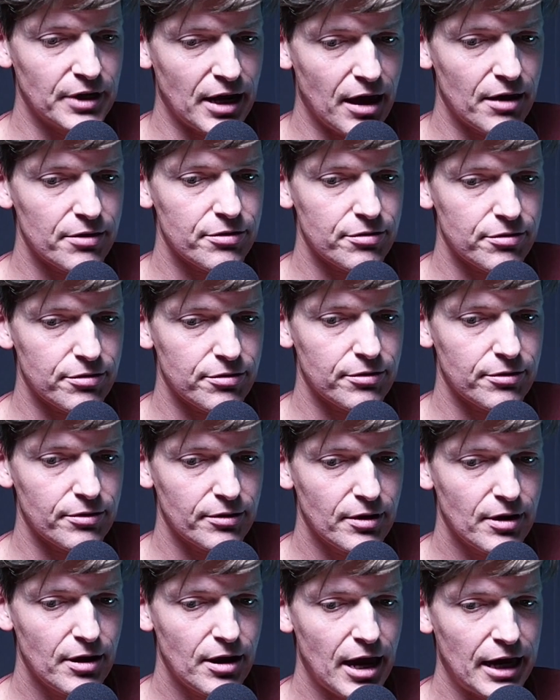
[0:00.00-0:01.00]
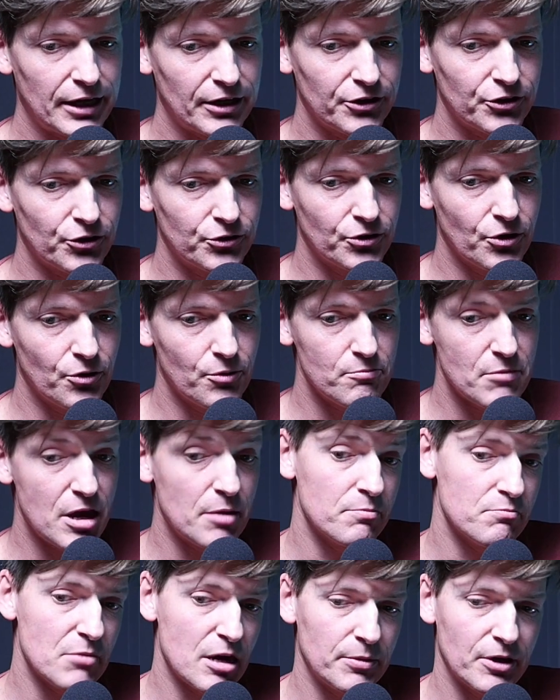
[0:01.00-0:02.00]
death and i don't know
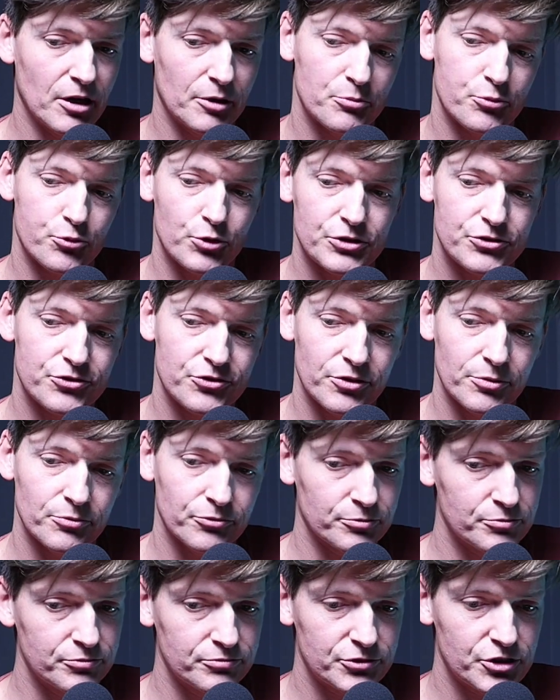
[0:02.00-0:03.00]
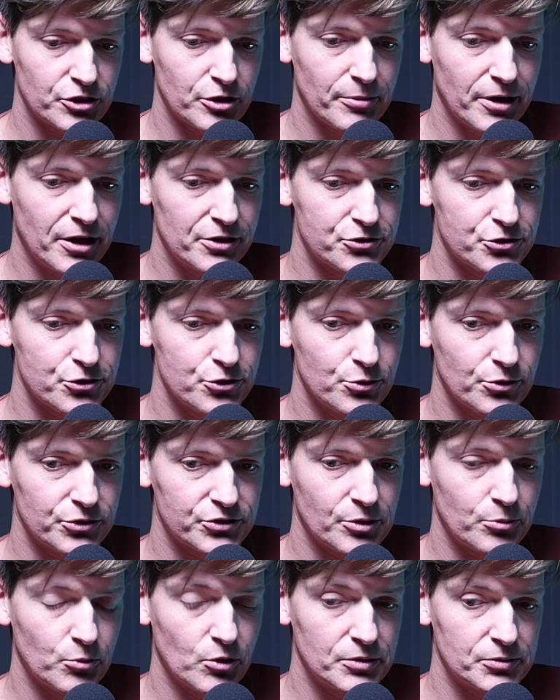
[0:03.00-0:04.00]
maybe maybe i'd preach to them from jeremiah 2 or
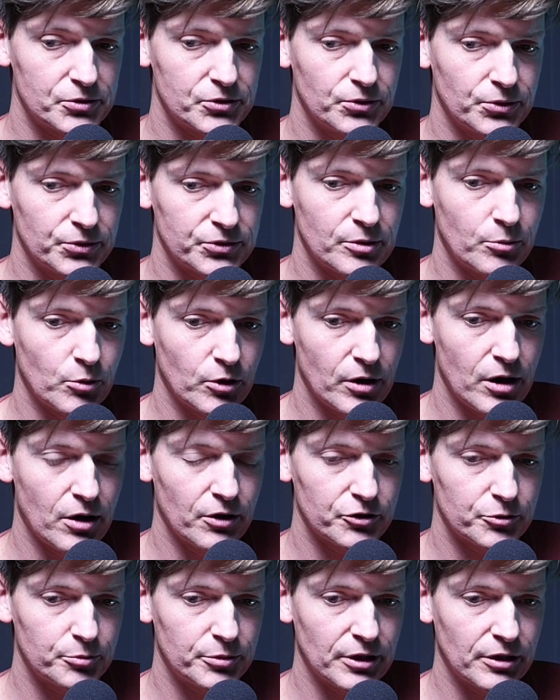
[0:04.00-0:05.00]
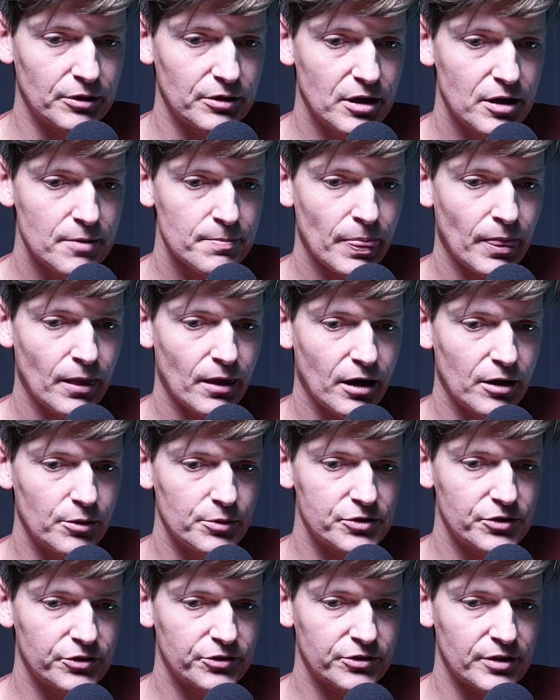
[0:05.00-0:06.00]
some or somewhere mm. else but i i
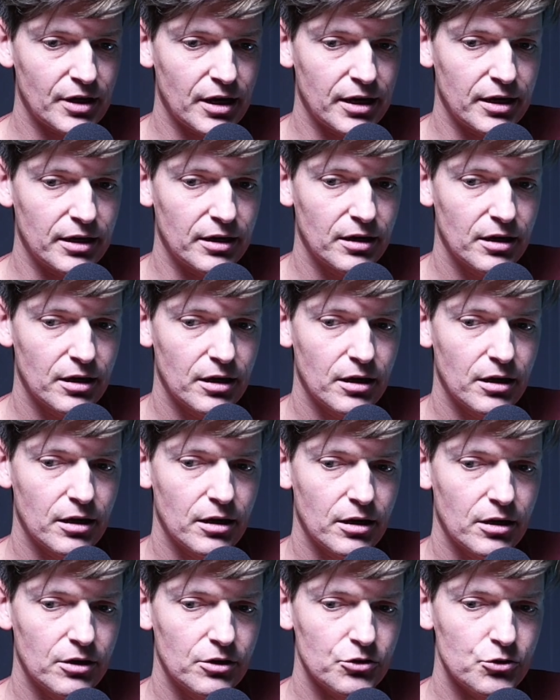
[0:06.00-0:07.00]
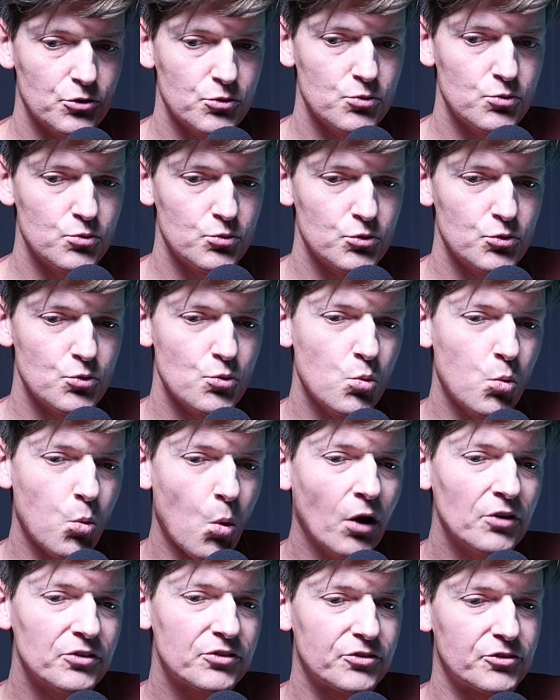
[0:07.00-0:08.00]
would just say you you
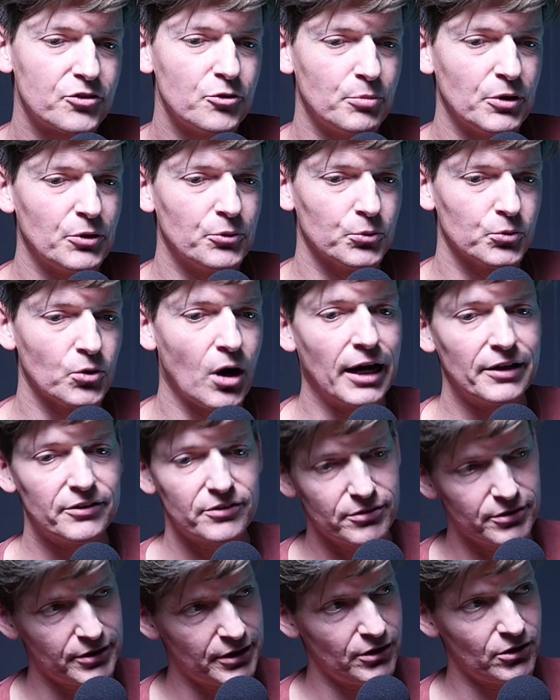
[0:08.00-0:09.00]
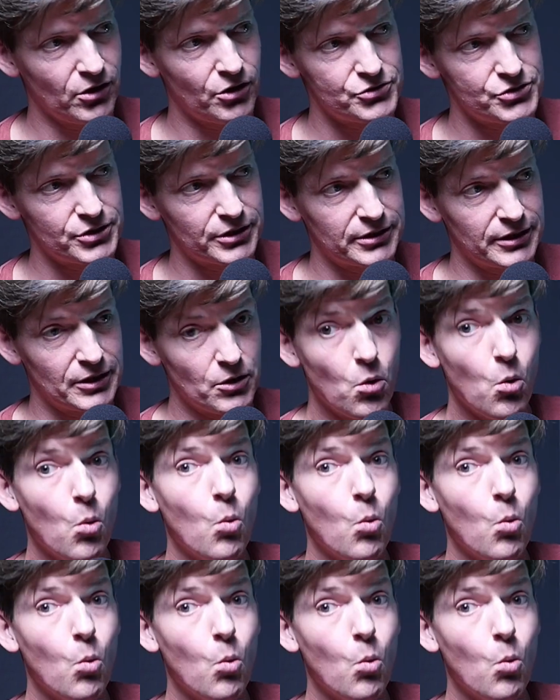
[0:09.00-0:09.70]
want to be right theologically